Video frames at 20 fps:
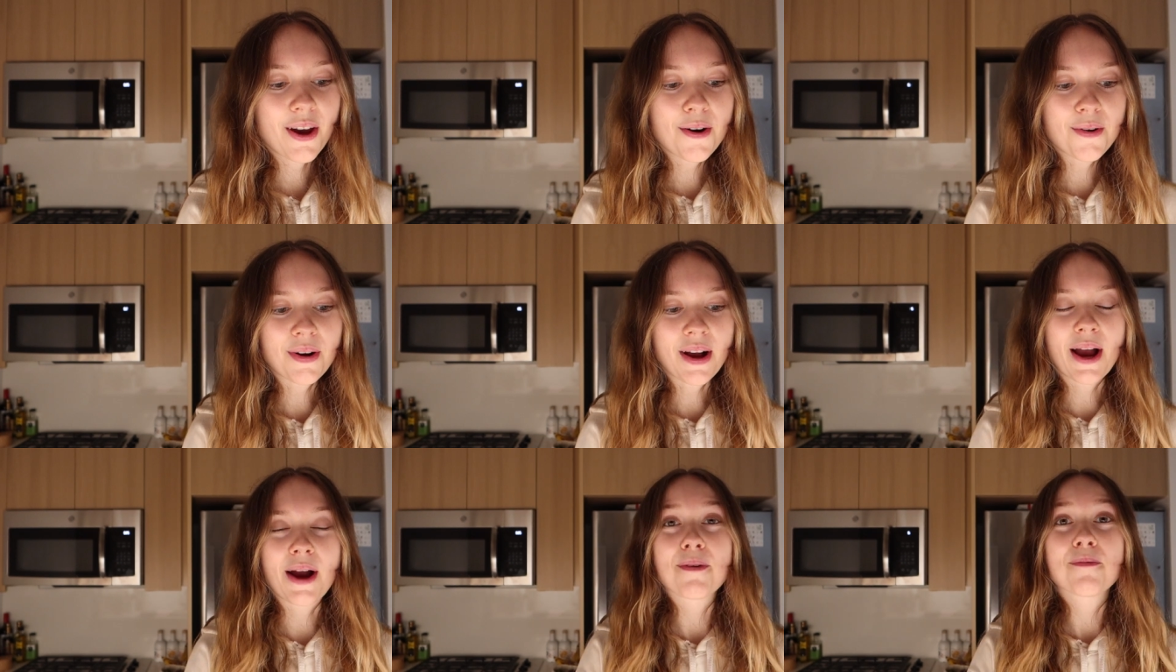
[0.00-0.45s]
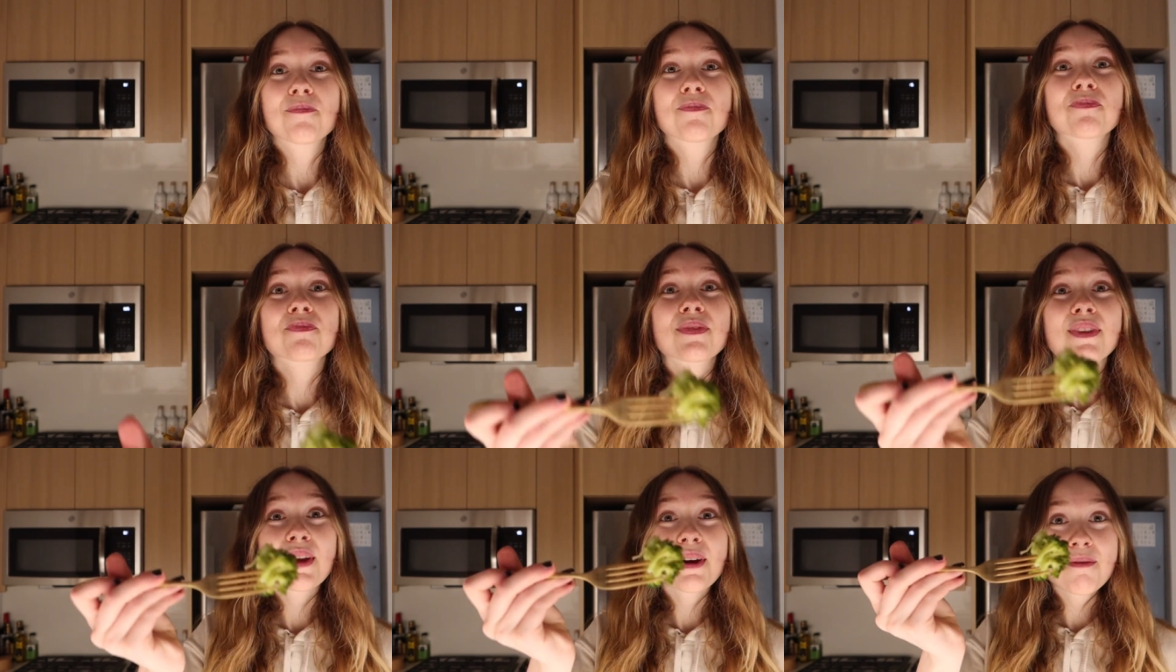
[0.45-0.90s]
Okay,
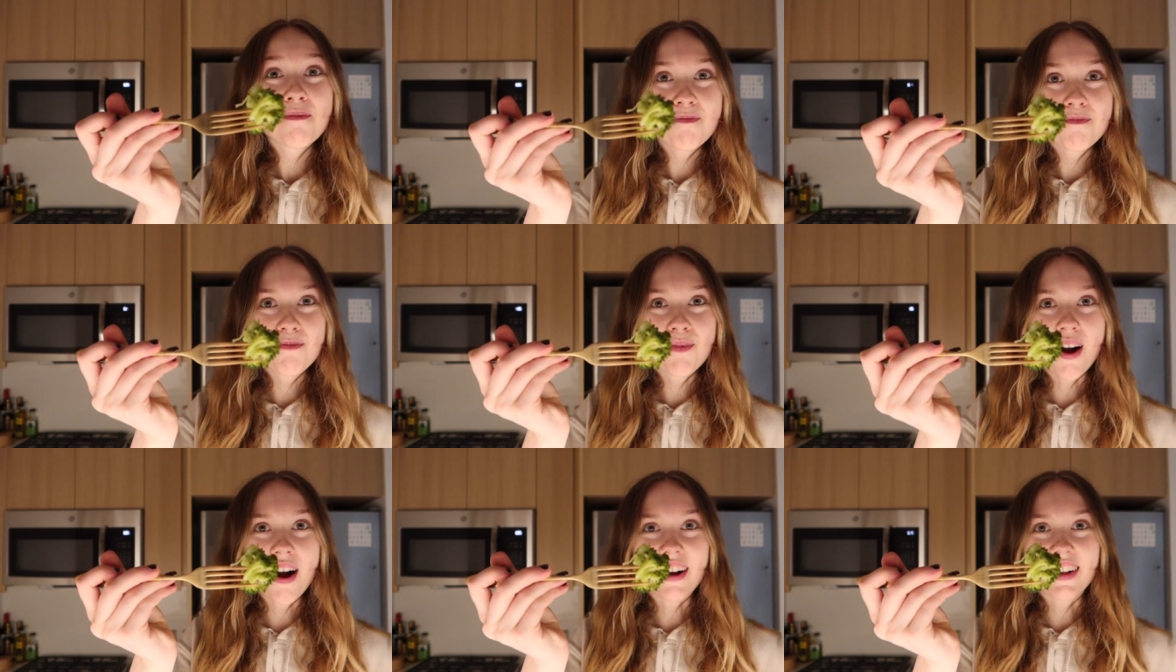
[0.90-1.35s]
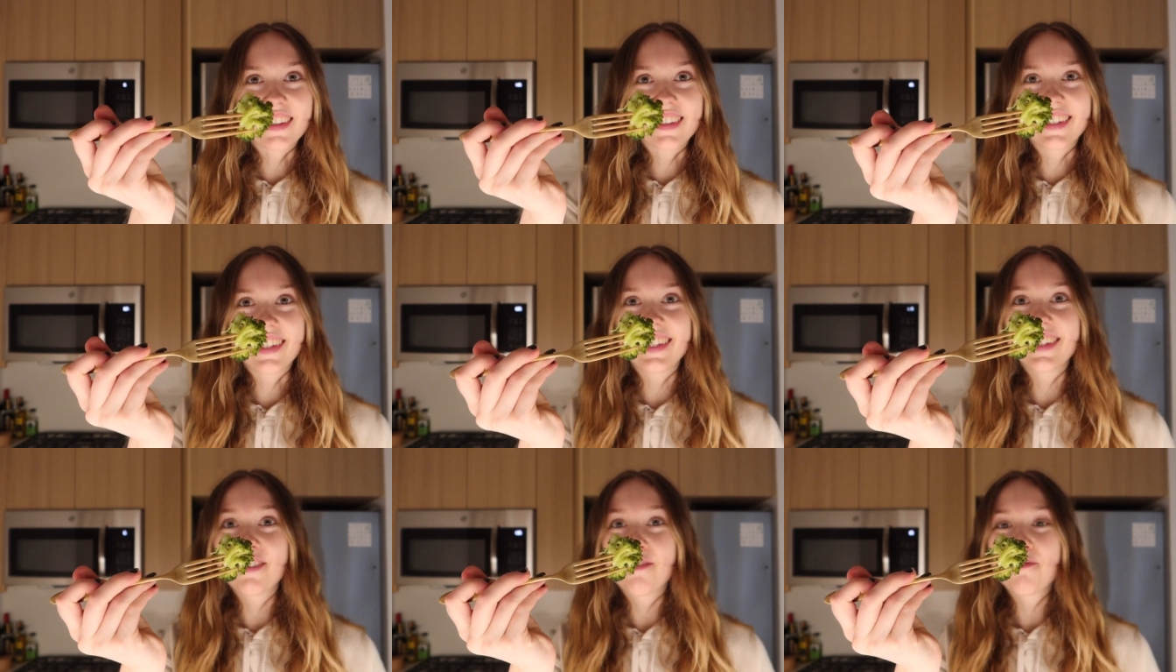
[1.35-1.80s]

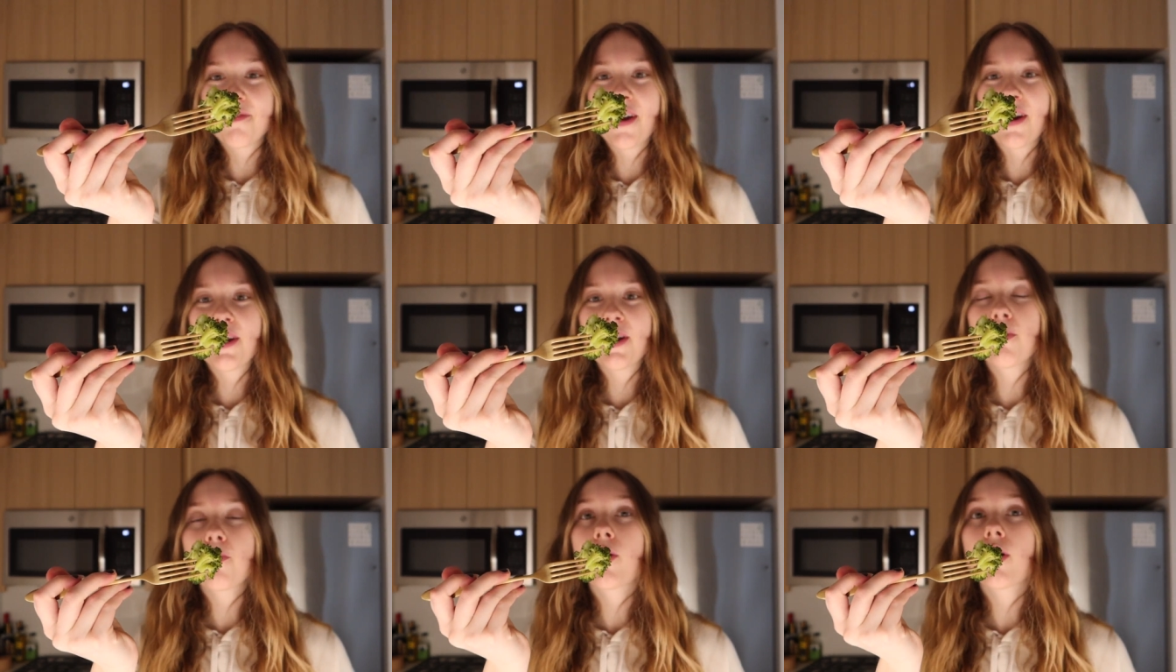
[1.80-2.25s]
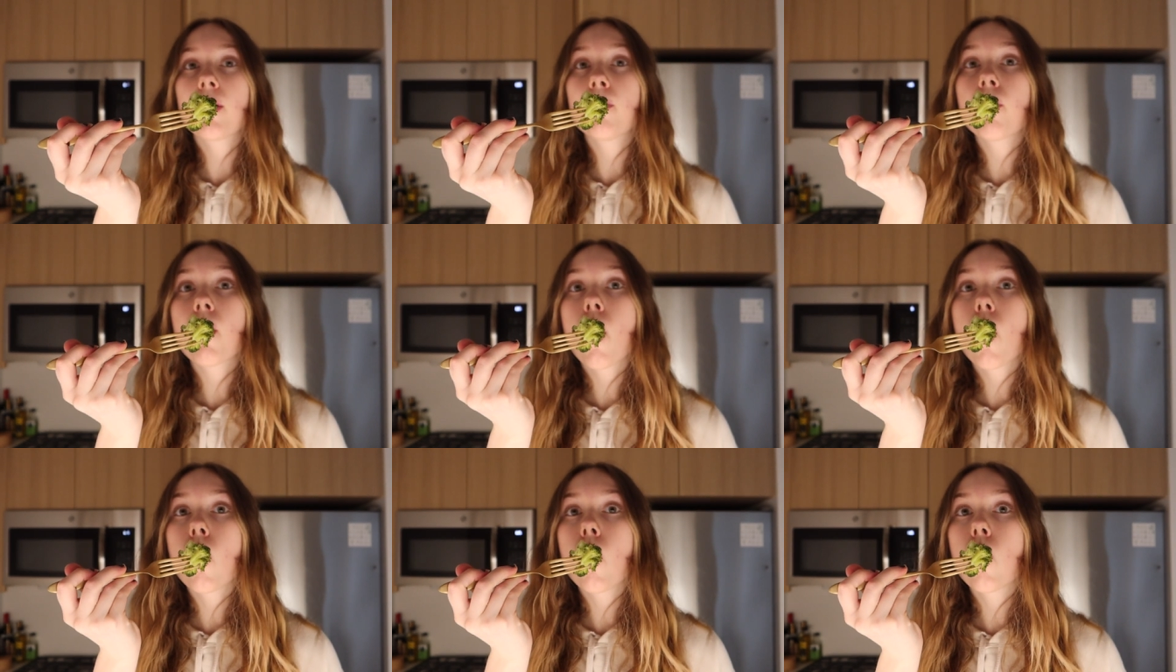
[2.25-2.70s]
broccoli, very
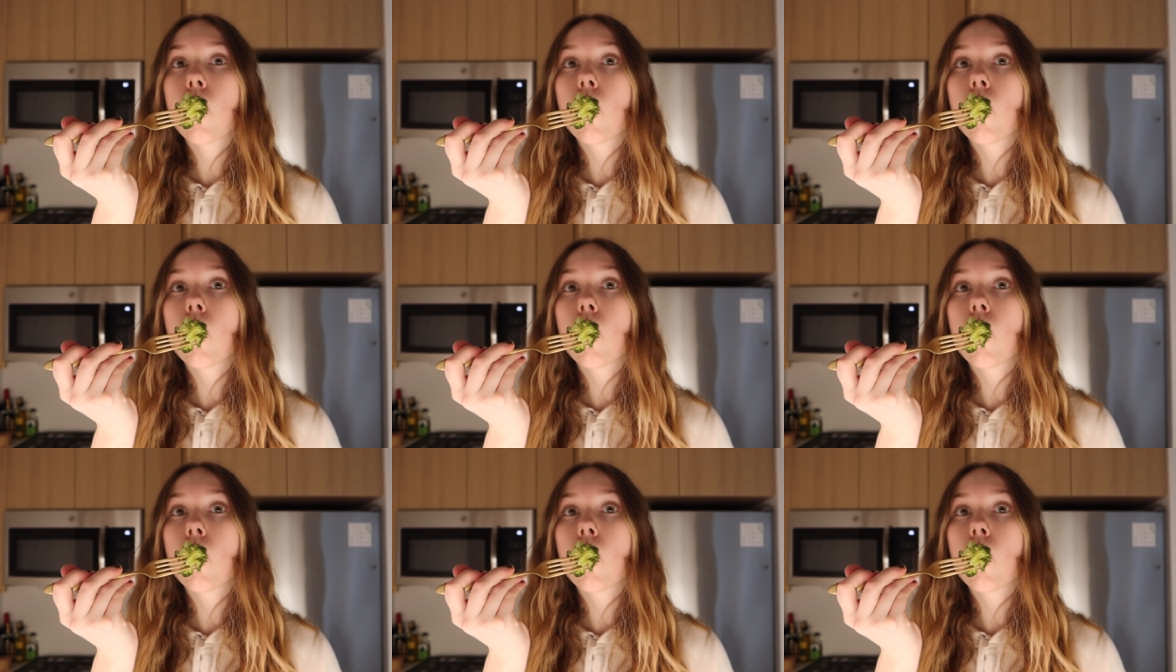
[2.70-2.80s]
warm.